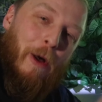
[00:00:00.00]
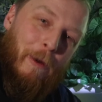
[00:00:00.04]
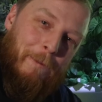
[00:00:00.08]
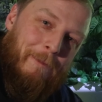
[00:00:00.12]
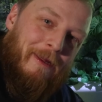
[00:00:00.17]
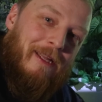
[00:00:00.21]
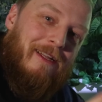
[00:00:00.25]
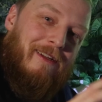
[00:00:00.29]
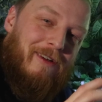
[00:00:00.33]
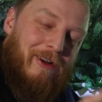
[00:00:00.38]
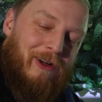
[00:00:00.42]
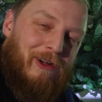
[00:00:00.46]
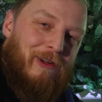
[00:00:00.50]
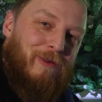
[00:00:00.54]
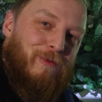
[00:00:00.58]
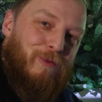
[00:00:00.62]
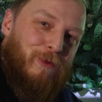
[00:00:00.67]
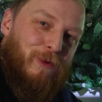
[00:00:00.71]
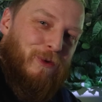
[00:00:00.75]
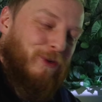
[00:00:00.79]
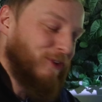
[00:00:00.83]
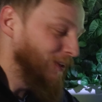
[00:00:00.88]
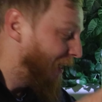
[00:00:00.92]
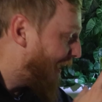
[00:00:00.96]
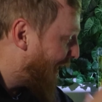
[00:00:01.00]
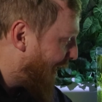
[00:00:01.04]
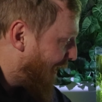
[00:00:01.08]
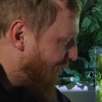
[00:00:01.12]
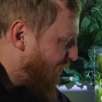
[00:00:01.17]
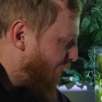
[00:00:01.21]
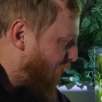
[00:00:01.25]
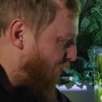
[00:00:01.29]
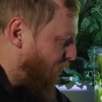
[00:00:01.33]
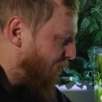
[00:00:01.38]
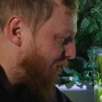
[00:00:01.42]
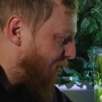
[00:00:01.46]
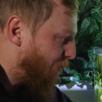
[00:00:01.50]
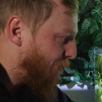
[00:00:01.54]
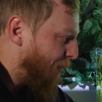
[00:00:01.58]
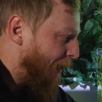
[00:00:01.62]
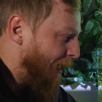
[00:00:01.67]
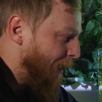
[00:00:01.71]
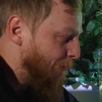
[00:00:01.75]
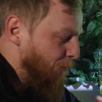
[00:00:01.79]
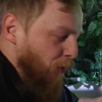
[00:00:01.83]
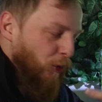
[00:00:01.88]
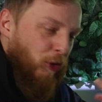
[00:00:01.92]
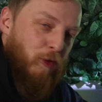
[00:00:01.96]
Popping hot water into your
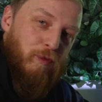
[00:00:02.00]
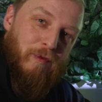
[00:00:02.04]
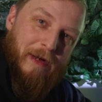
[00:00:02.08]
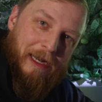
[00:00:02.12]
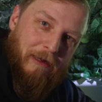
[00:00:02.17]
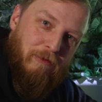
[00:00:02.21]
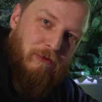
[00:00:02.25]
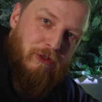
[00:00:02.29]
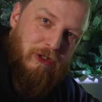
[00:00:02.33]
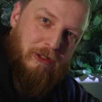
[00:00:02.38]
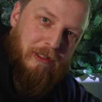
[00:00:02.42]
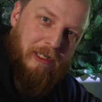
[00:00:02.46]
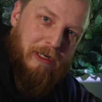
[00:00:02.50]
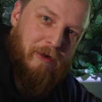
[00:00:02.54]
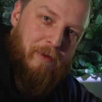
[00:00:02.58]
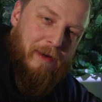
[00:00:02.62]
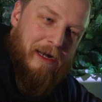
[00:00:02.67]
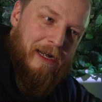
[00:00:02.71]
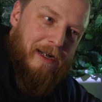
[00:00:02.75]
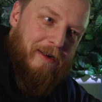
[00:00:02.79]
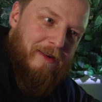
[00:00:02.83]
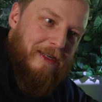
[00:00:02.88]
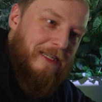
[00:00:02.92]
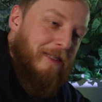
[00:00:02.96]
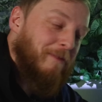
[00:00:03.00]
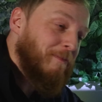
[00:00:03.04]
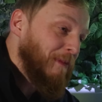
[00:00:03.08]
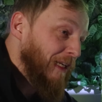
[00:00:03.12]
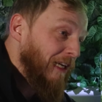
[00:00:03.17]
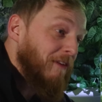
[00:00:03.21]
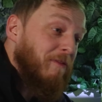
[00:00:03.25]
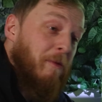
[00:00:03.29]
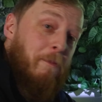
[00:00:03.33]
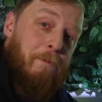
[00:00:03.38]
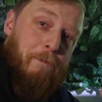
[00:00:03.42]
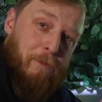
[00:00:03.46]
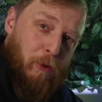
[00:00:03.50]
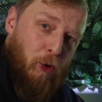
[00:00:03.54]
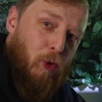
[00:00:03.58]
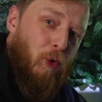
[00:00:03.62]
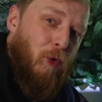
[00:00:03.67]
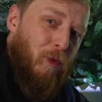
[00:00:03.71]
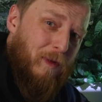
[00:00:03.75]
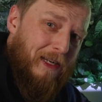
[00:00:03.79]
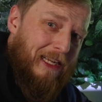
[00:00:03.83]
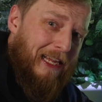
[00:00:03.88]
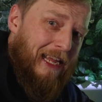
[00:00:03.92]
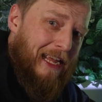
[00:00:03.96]
aquarium or around your aquarium, even
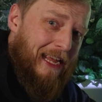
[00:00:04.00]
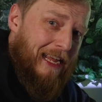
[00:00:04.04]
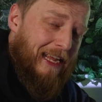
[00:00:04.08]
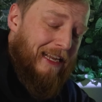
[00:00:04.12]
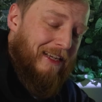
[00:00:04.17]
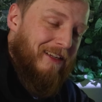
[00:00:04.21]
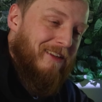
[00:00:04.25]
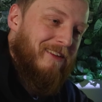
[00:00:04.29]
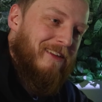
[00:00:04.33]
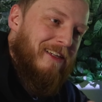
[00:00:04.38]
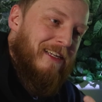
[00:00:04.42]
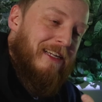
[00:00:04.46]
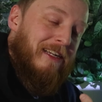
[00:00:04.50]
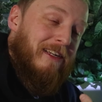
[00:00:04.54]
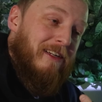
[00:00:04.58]
pouring it in,